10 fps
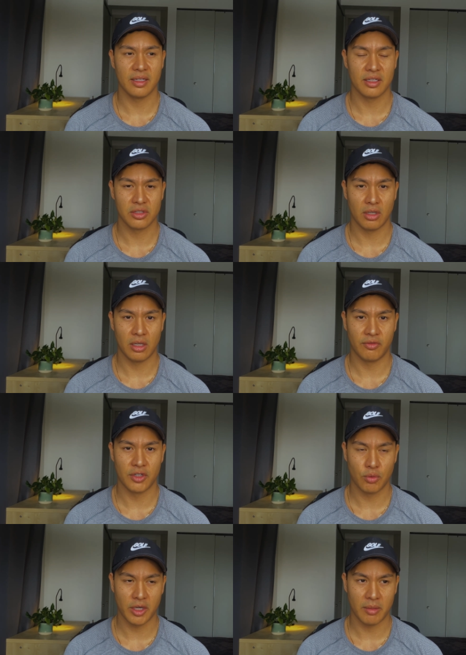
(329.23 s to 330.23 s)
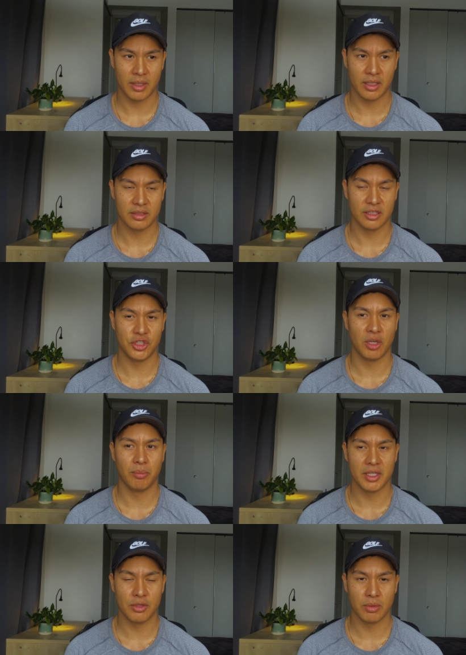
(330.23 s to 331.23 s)
in a sauna for 20 minutes and
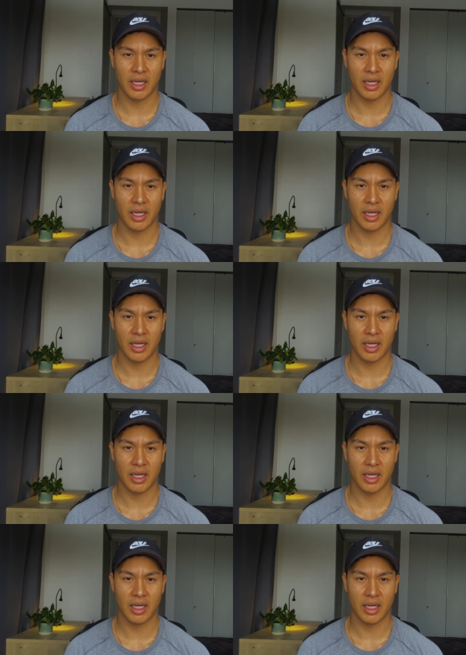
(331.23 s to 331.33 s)
jump into